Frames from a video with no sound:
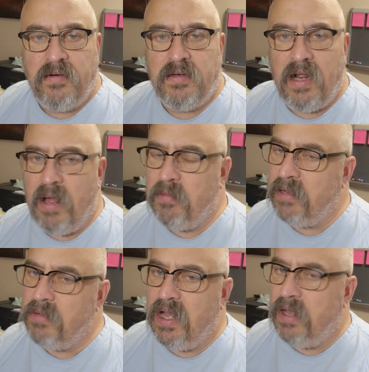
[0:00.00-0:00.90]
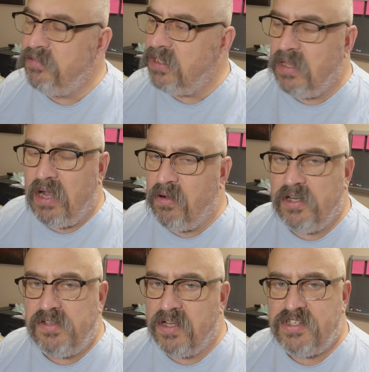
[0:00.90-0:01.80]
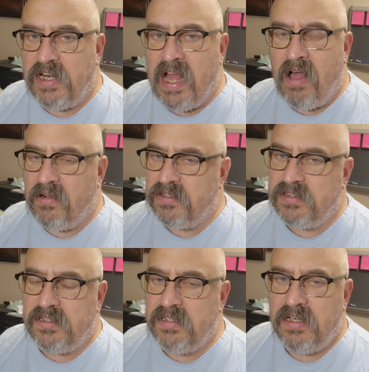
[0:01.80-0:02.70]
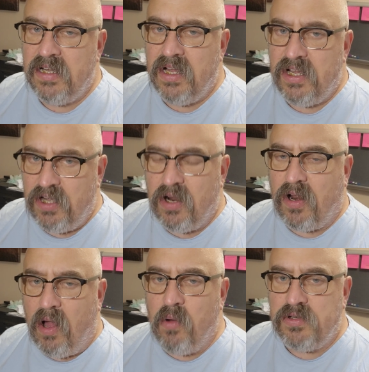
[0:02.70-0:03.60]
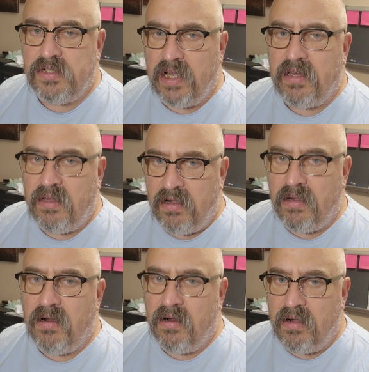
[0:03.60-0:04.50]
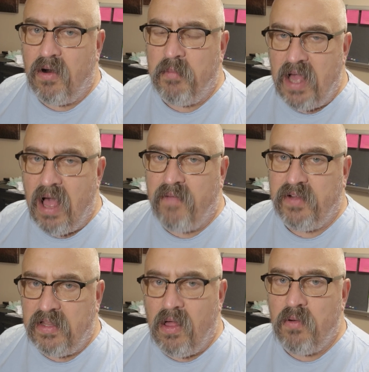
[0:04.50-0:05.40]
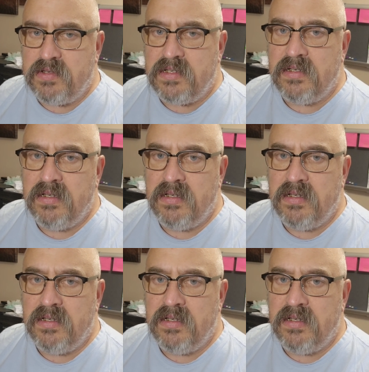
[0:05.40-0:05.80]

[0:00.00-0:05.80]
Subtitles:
And I'm like, well, I'm still not going to trust you now because you're close. Like, you're going to be awfully close.